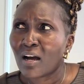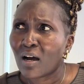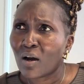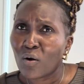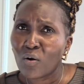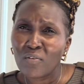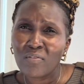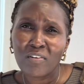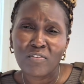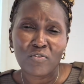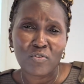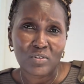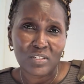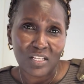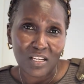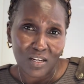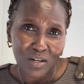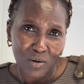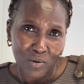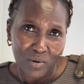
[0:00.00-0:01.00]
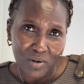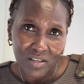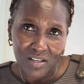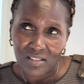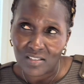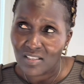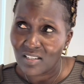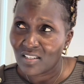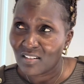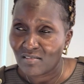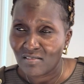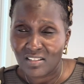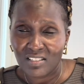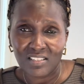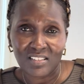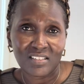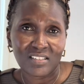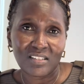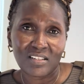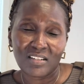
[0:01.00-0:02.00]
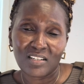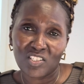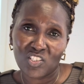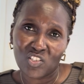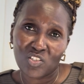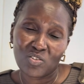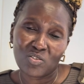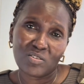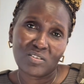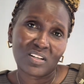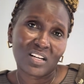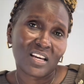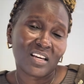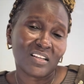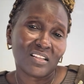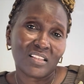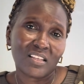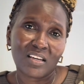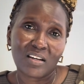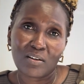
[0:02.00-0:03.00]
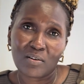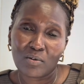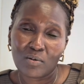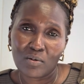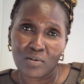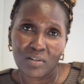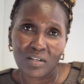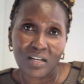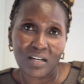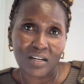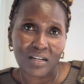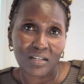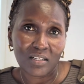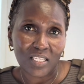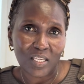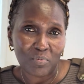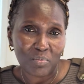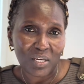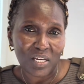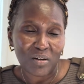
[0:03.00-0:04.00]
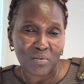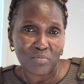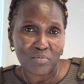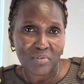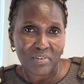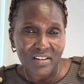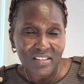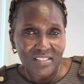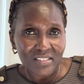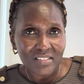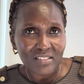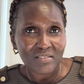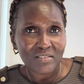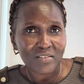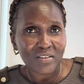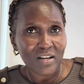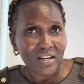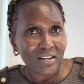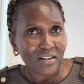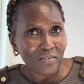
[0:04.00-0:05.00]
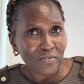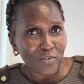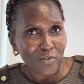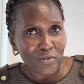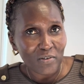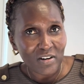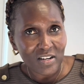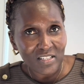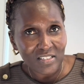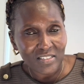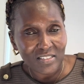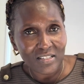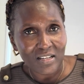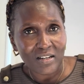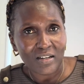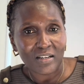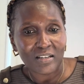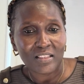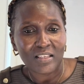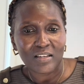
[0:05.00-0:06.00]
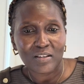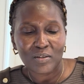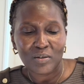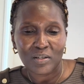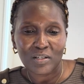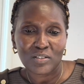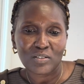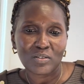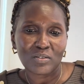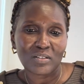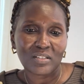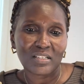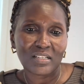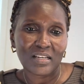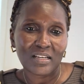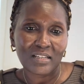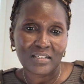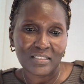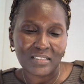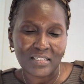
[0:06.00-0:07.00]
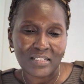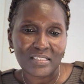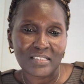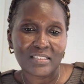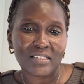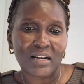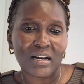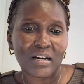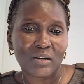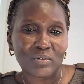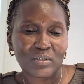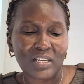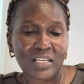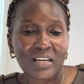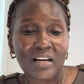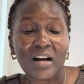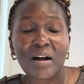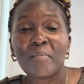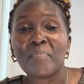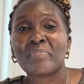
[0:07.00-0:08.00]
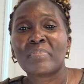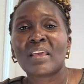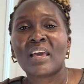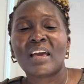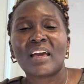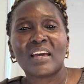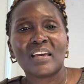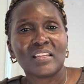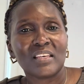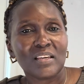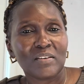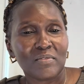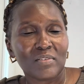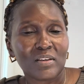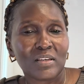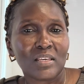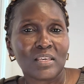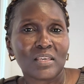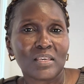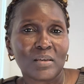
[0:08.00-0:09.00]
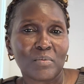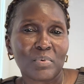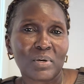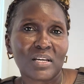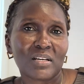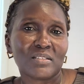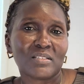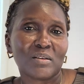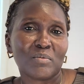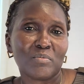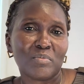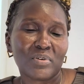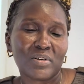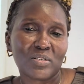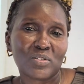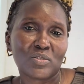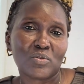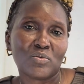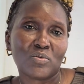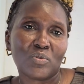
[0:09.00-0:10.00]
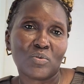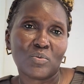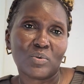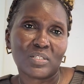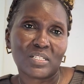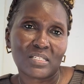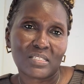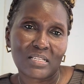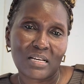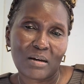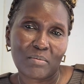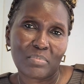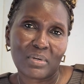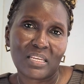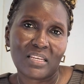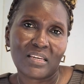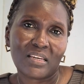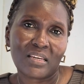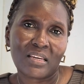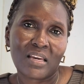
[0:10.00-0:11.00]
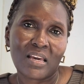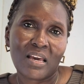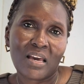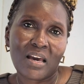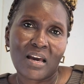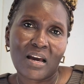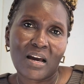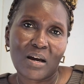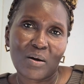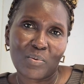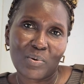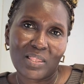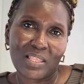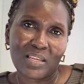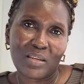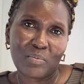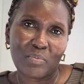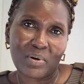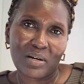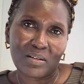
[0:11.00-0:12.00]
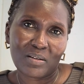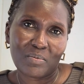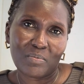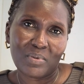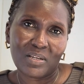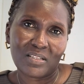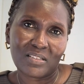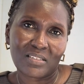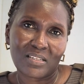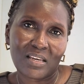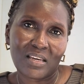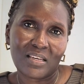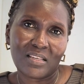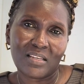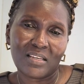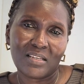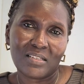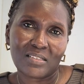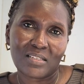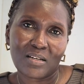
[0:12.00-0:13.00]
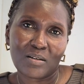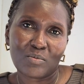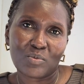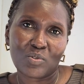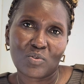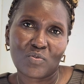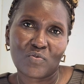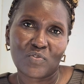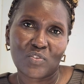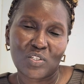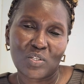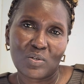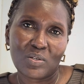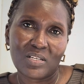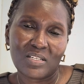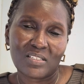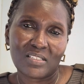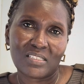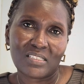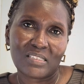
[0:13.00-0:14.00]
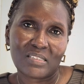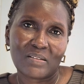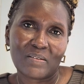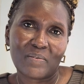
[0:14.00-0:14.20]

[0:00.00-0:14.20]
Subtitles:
over 14 lawyers in Grace International, and they are all keeping abreast for us, the education agents out here, and keeping us abreast to know what is happening with the department and in terms of students.